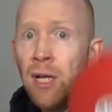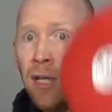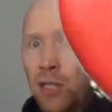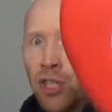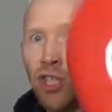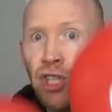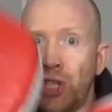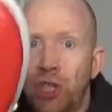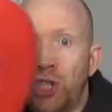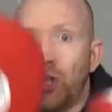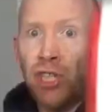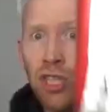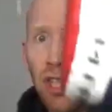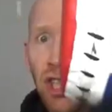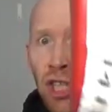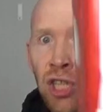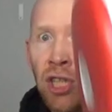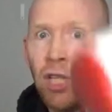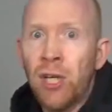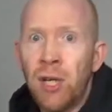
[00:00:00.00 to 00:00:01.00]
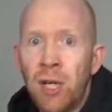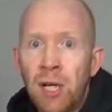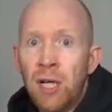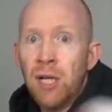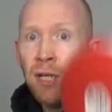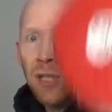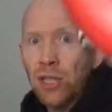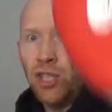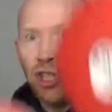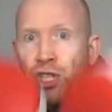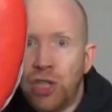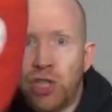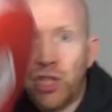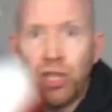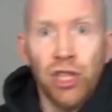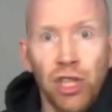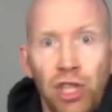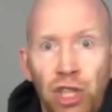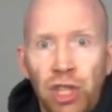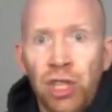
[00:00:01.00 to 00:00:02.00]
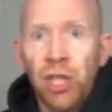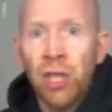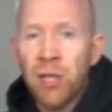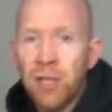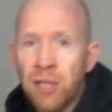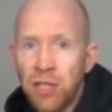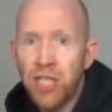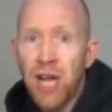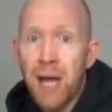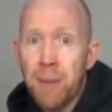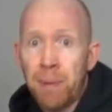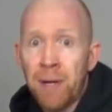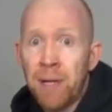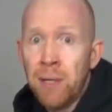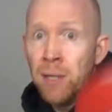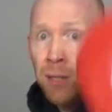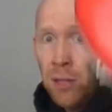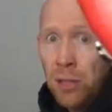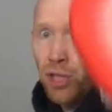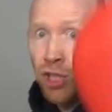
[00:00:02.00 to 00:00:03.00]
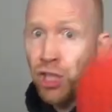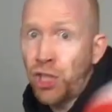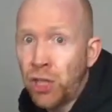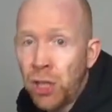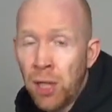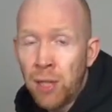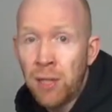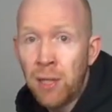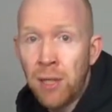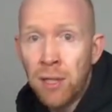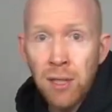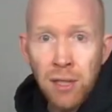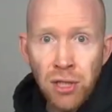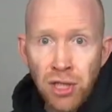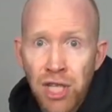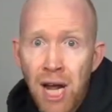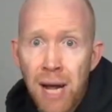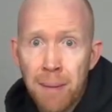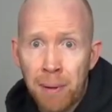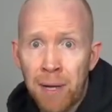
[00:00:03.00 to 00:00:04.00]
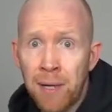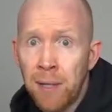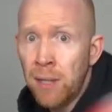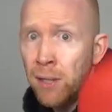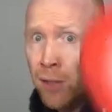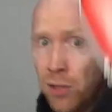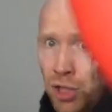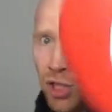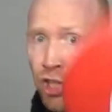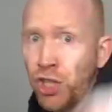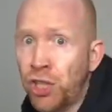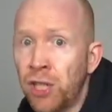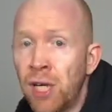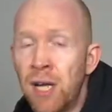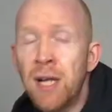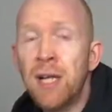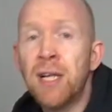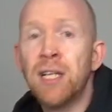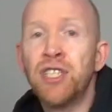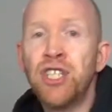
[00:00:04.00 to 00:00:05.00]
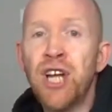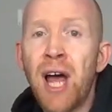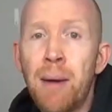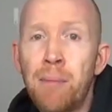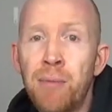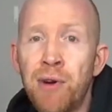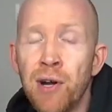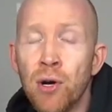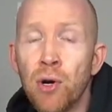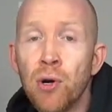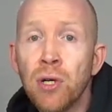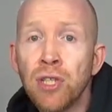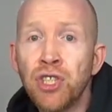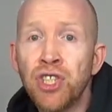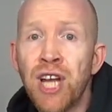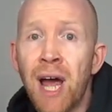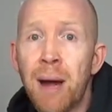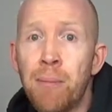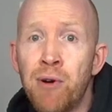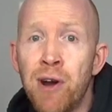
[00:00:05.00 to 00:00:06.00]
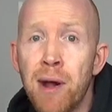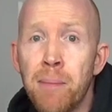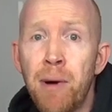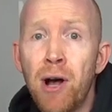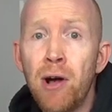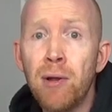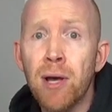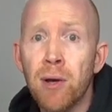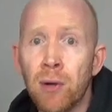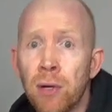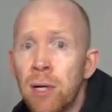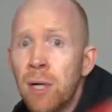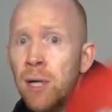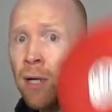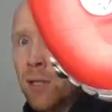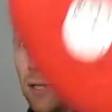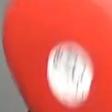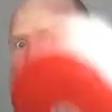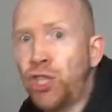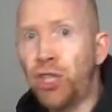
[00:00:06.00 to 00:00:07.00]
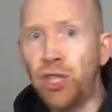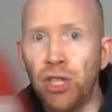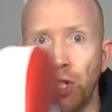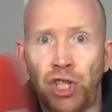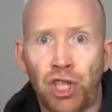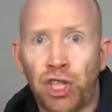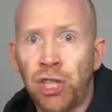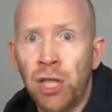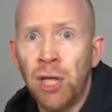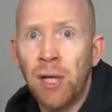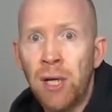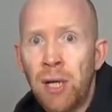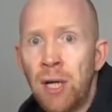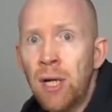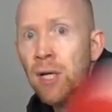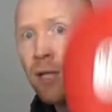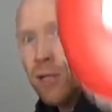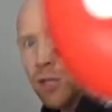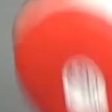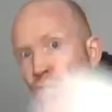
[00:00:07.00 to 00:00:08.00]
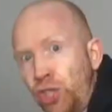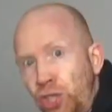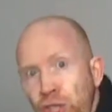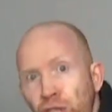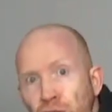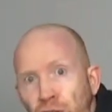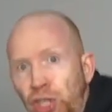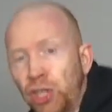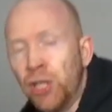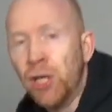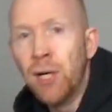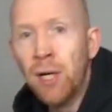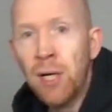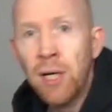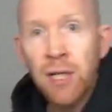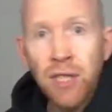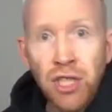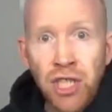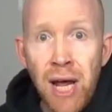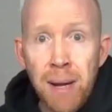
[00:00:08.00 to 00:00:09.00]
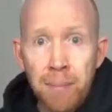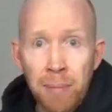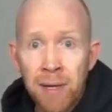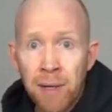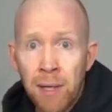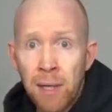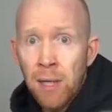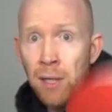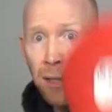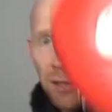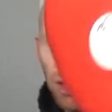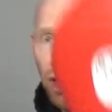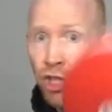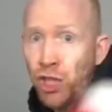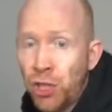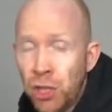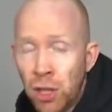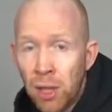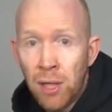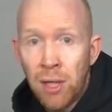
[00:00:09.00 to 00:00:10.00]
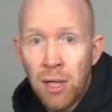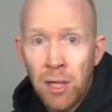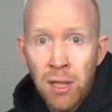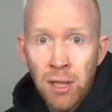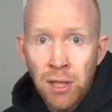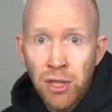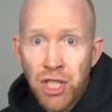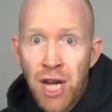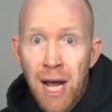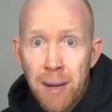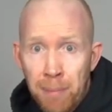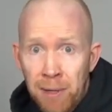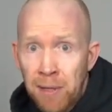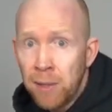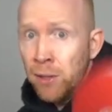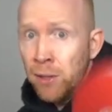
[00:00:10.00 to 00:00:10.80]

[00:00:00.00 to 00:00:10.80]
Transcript: ish, ish, ish. Ish, ish, ish. Jab, ish, jab, ish. Jab, rear hook, jab, rear bolo. Ish, ish, ish, ish. Jab, ish, jab,